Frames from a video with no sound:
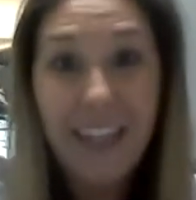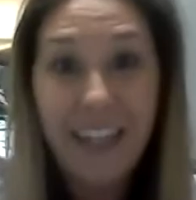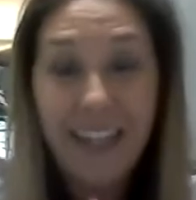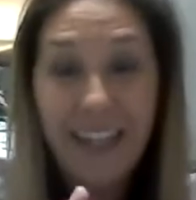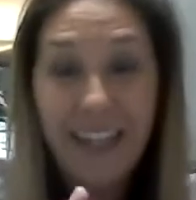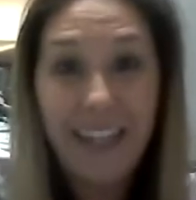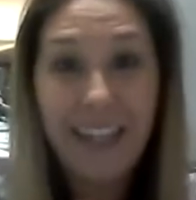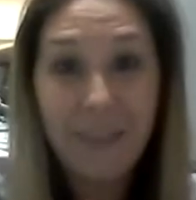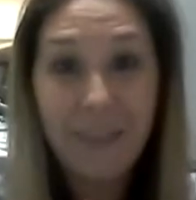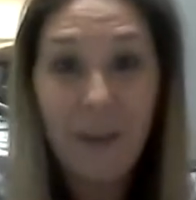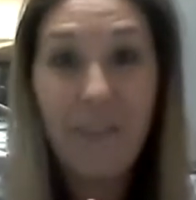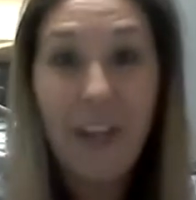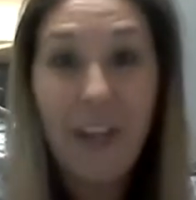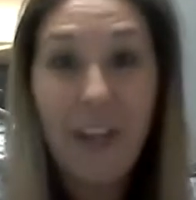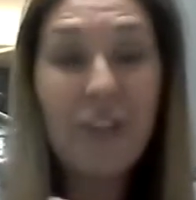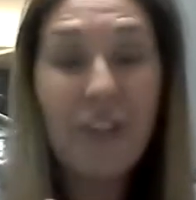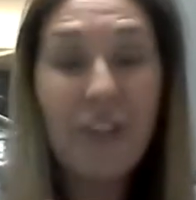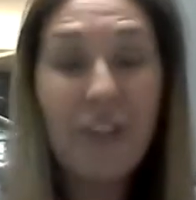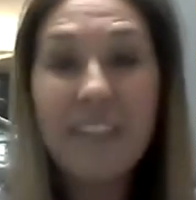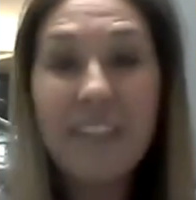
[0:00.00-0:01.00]
He can
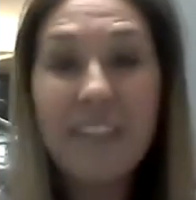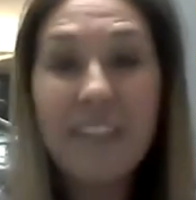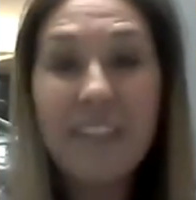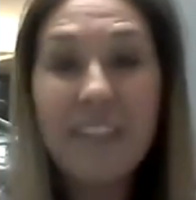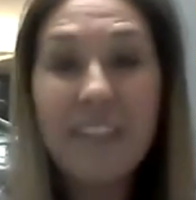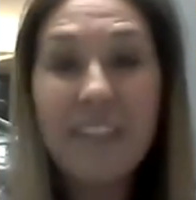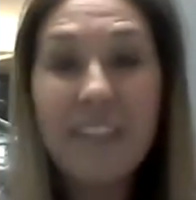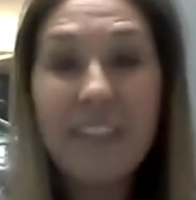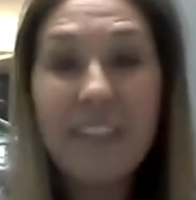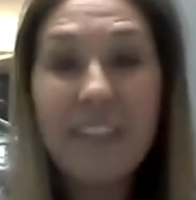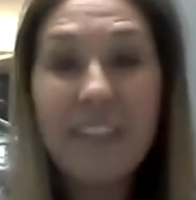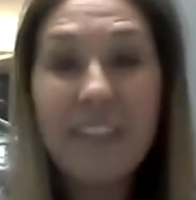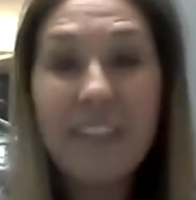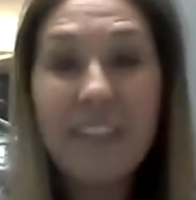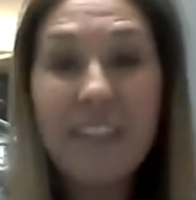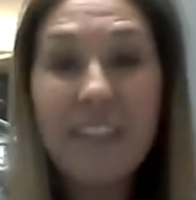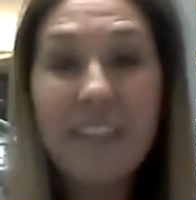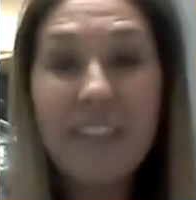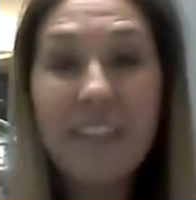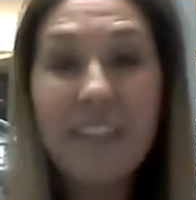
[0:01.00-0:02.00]
eventually stand on
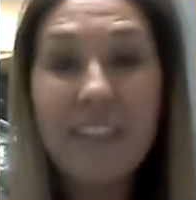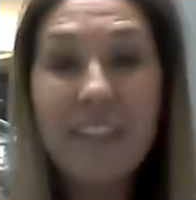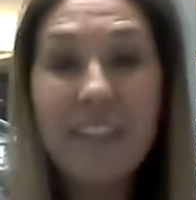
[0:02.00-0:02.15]
his own,